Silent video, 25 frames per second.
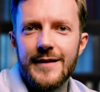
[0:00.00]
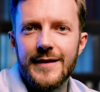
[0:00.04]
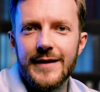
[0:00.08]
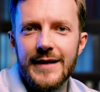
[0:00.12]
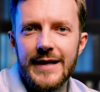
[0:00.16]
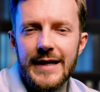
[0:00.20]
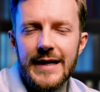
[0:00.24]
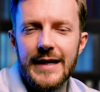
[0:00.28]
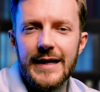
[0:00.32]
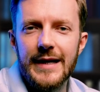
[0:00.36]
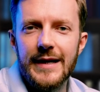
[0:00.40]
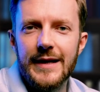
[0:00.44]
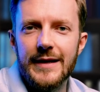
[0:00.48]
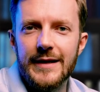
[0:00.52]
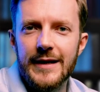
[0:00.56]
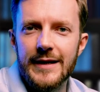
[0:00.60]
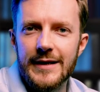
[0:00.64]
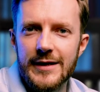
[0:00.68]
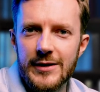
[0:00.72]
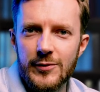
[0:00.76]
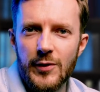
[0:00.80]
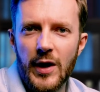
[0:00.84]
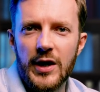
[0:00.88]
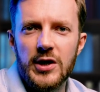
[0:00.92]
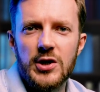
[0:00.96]
the, the
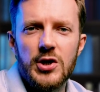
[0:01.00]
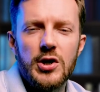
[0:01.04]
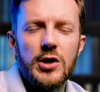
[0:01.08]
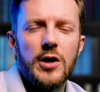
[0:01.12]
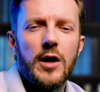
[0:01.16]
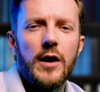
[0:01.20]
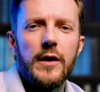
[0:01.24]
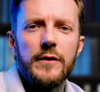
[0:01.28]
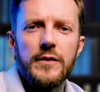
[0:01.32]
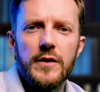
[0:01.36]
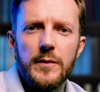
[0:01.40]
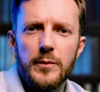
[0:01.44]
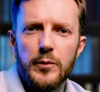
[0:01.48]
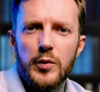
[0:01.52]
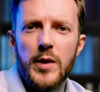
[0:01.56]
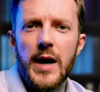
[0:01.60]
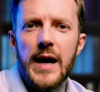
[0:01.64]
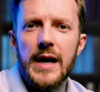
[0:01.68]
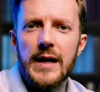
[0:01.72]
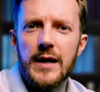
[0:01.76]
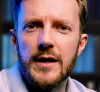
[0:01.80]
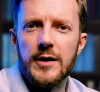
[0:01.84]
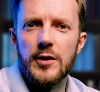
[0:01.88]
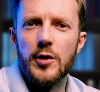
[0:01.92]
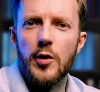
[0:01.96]
structure of the
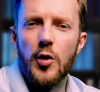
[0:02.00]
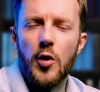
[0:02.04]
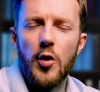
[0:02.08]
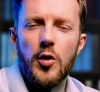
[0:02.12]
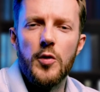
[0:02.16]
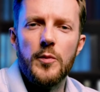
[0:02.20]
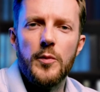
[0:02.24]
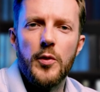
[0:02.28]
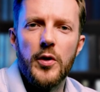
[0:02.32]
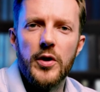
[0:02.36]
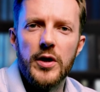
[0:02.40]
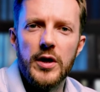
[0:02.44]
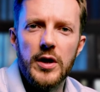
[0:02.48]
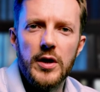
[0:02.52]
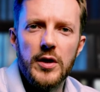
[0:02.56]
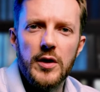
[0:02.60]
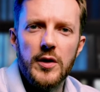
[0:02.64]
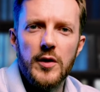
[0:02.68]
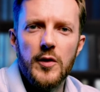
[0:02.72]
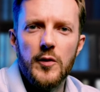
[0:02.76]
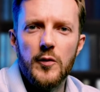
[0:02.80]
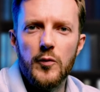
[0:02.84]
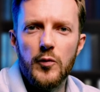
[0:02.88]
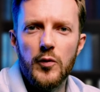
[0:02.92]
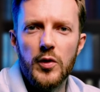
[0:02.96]
brain and the whole body
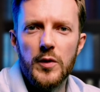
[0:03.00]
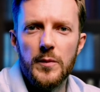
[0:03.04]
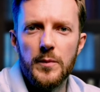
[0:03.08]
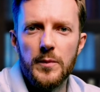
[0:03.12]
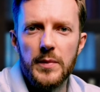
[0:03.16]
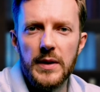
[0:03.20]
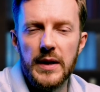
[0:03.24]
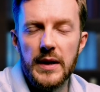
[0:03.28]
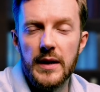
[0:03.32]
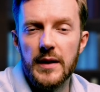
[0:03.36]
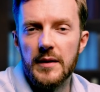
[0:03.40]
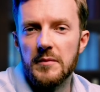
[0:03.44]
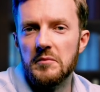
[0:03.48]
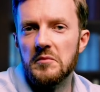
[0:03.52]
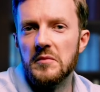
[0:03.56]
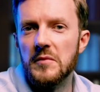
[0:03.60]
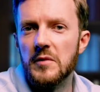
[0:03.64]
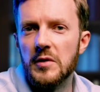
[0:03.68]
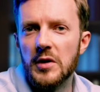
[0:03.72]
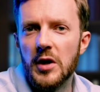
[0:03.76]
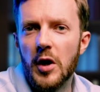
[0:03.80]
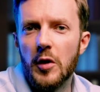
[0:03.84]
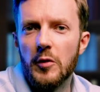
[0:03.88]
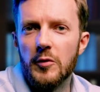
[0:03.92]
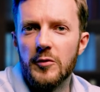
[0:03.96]
would be,
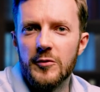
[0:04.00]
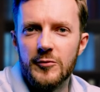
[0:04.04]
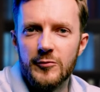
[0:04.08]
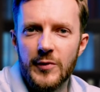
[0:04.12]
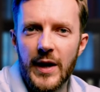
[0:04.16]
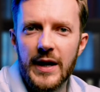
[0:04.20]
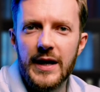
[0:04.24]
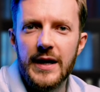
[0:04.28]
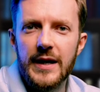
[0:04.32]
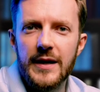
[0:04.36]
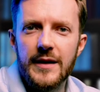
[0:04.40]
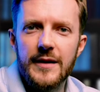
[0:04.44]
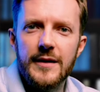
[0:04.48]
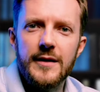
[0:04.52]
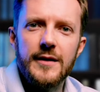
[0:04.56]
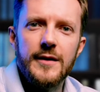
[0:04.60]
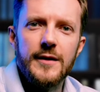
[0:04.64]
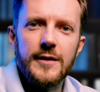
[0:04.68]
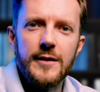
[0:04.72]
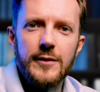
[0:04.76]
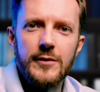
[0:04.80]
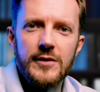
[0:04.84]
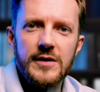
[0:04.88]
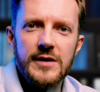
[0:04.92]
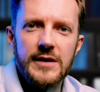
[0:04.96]
you know, ready
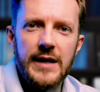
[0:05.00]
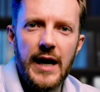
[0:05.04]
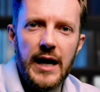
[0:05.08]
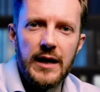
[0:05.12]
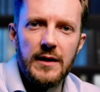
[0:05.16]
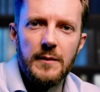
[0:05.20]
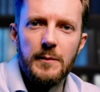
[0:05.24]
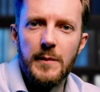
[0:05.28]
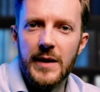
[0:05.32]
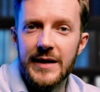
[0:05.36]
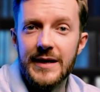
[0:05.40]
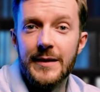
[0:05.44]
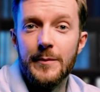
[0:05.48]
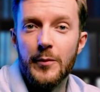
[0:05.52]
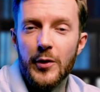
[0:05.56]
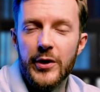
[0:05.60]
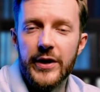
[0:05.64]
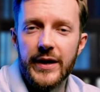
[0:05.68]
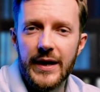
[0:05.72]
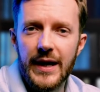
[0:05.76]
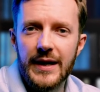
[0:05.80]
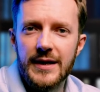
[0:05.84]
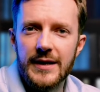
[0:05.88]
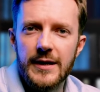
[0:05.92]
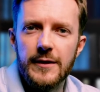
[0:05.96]
to start
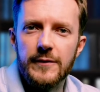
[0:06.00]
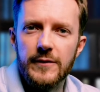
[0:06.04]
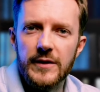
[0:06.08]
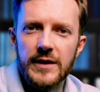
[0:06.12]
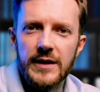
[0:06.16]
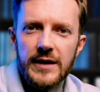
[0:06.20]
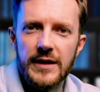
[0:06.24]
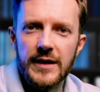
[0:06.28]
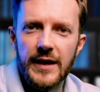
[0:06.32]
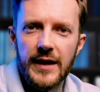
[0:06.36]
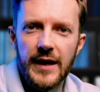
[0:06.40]
metabolic activity